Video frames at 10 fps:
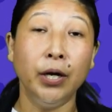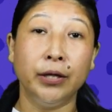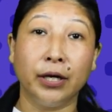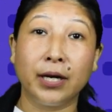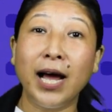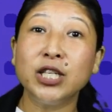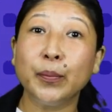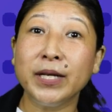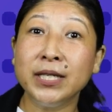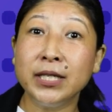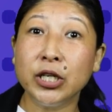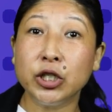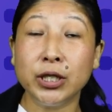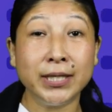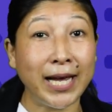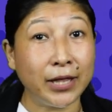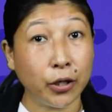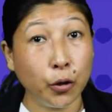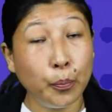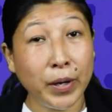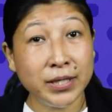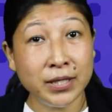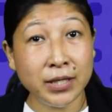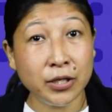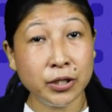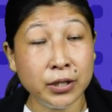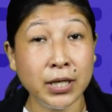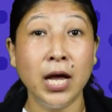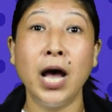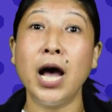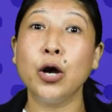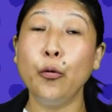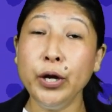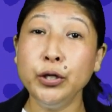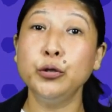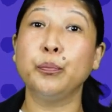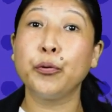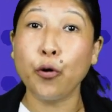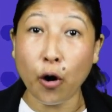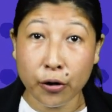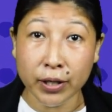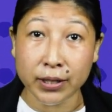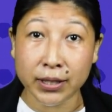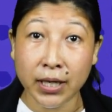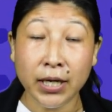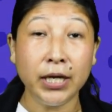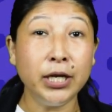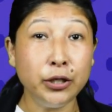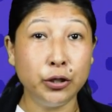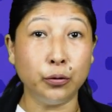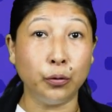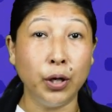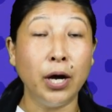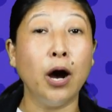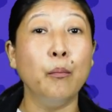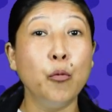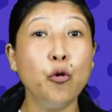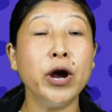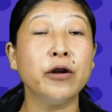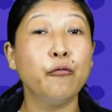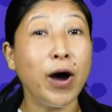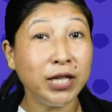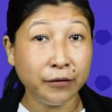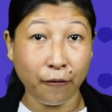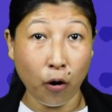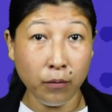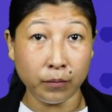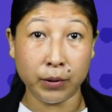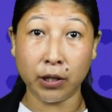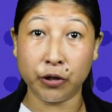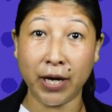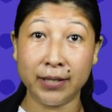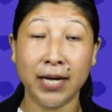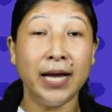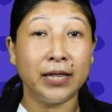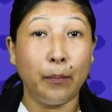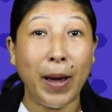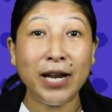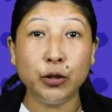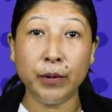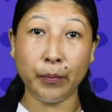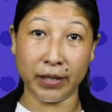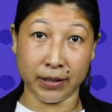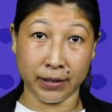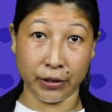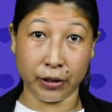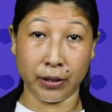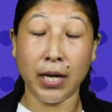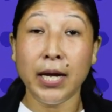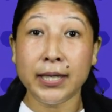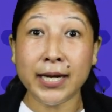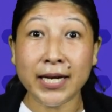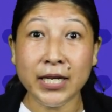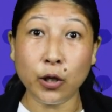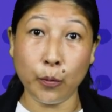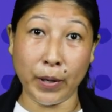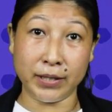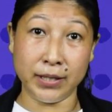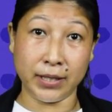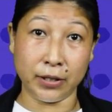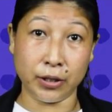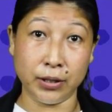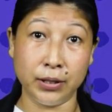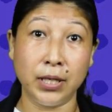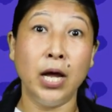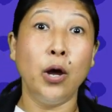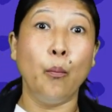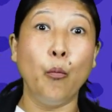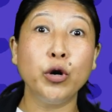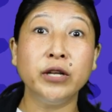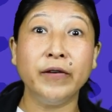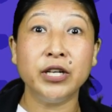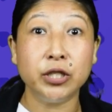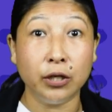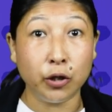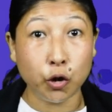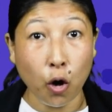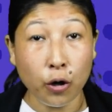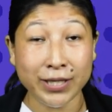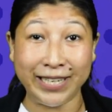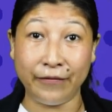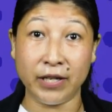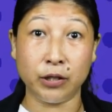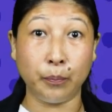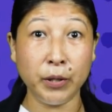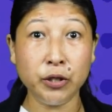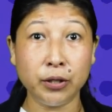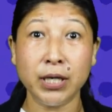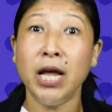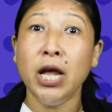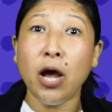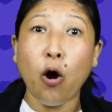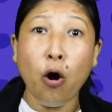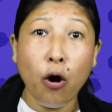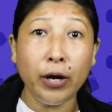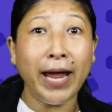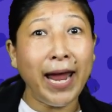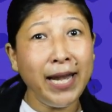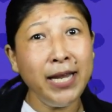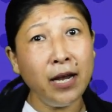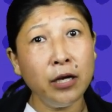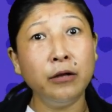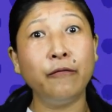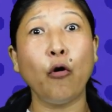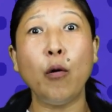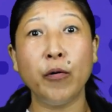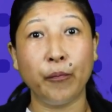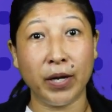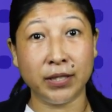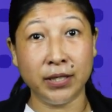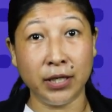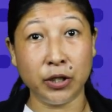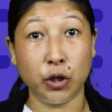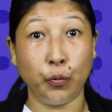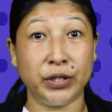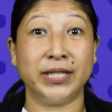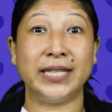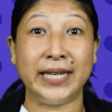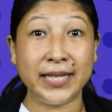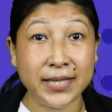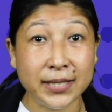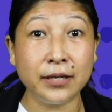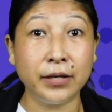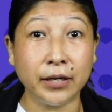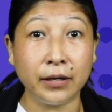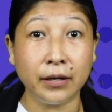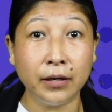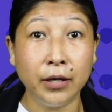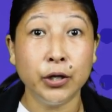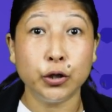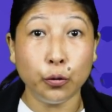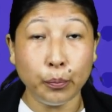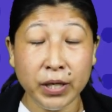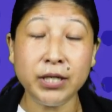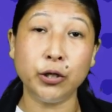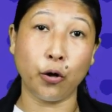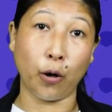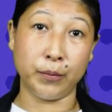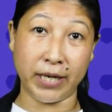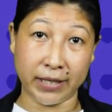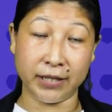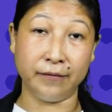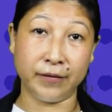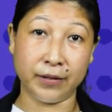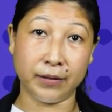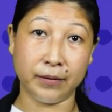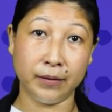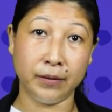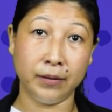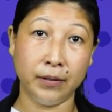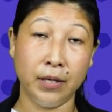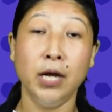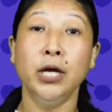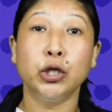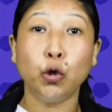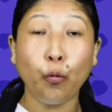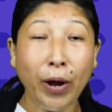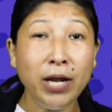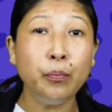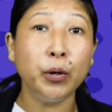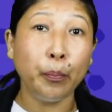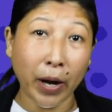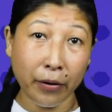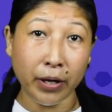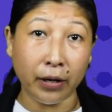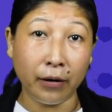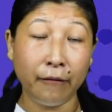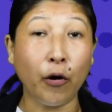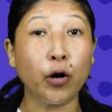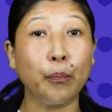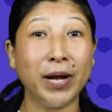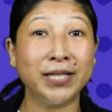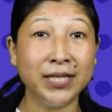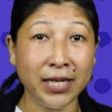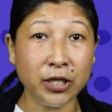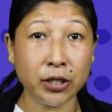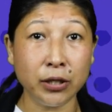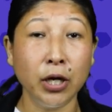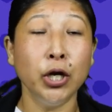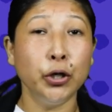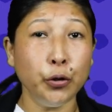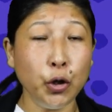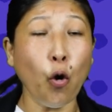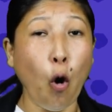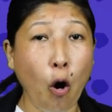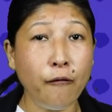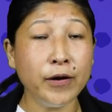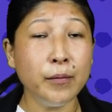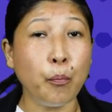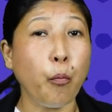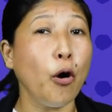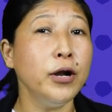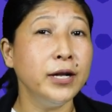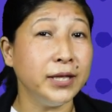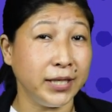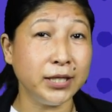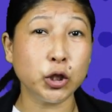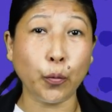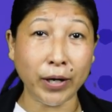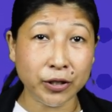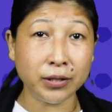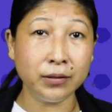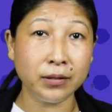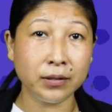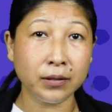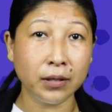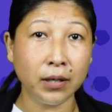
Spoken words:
The class presentations and the group presentations are going to progress into a more advanced form, such as the management presentation, technical presentations, motivational talks, investor pitches, or any other form of presentation which is necessary to meet your objectives. So when preparing for a presentation, do you often ponder these questions?